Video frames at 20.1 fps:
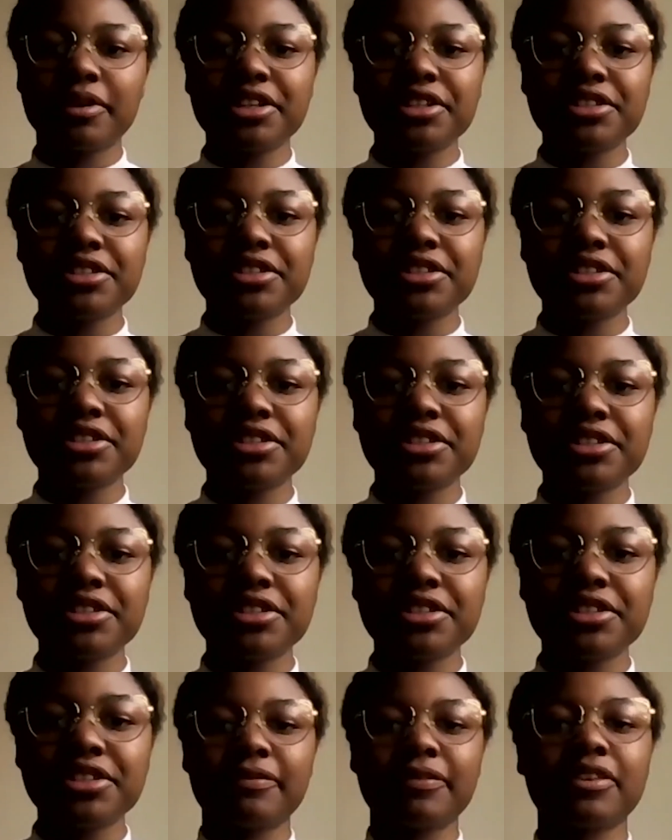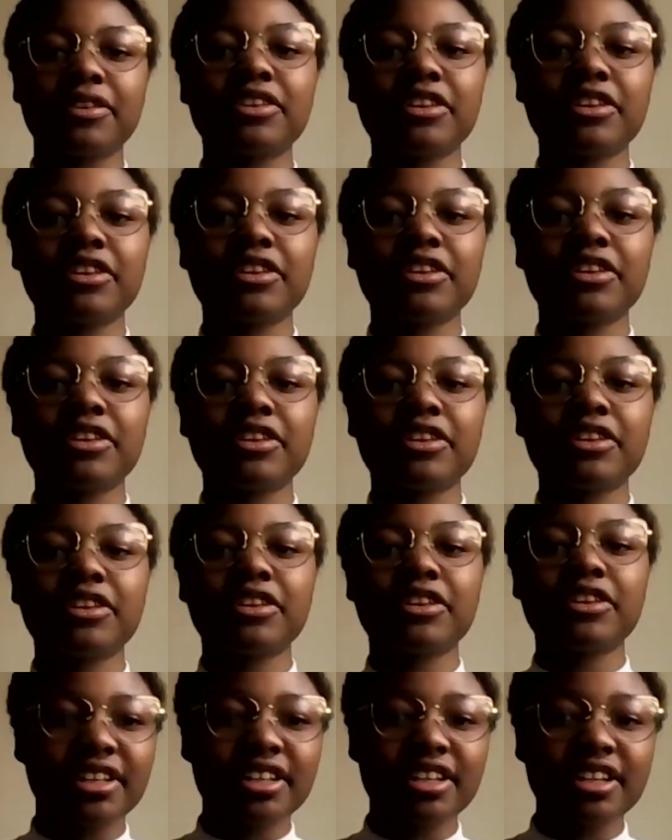is your
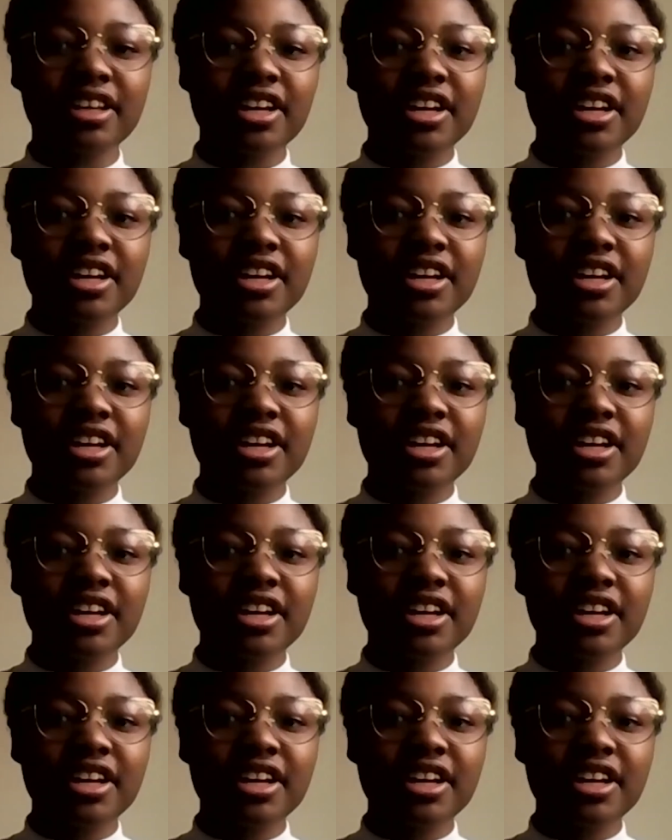philosophy